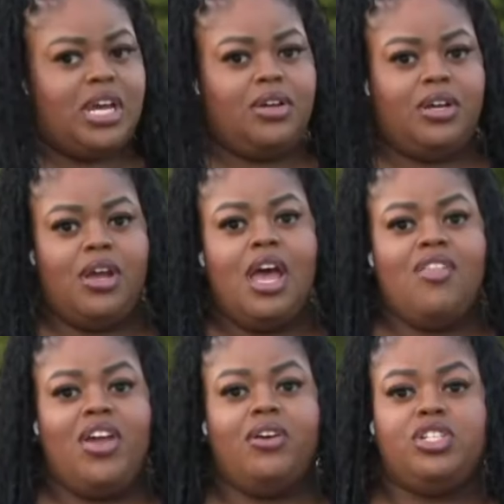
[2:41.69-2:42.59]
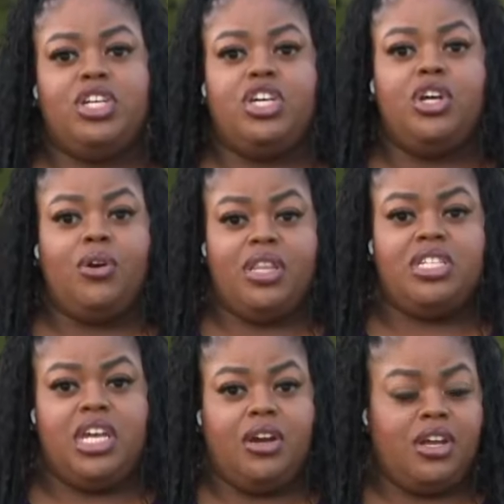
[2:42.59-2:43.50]
out here. They are securing
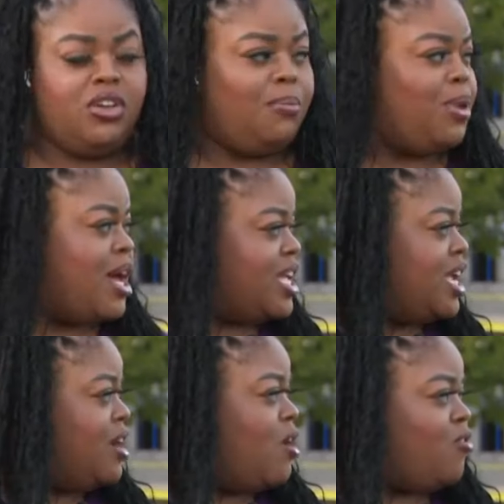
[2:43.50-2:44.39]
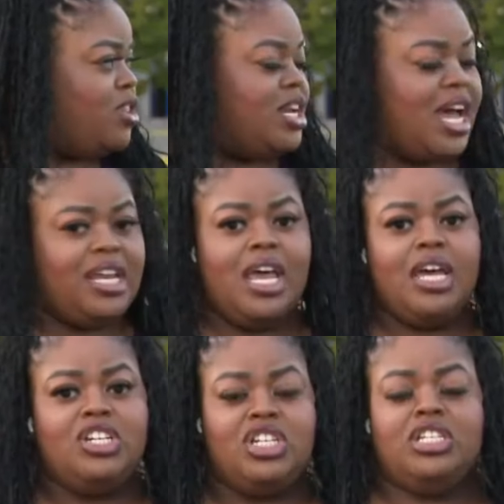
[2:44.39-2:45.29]
this area. They're blocking it off for the night
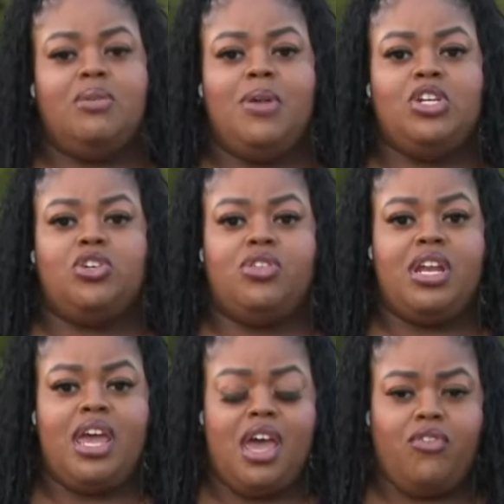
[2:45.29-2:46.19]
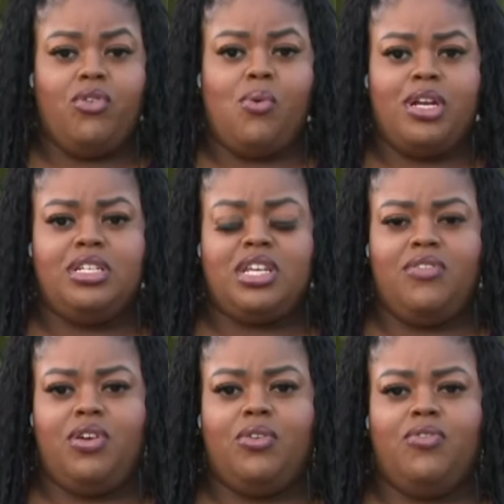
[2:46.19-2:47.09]
just to make sure that everyone is
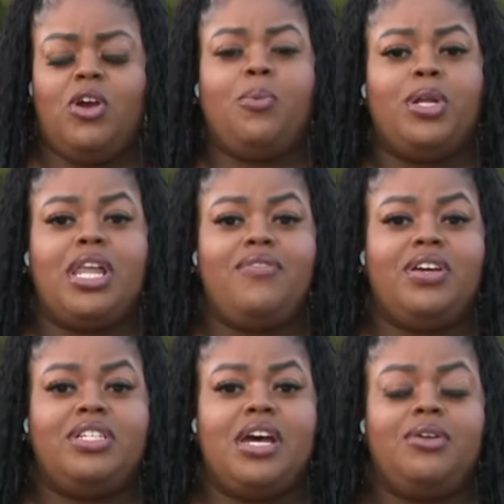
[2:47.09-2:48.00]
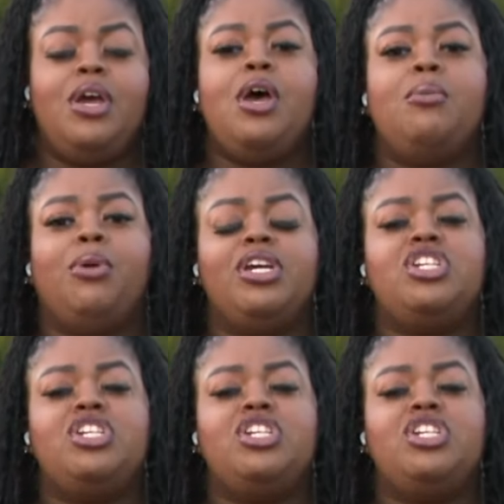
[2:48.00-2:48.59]
safe here. Now reporting live downtown, Bria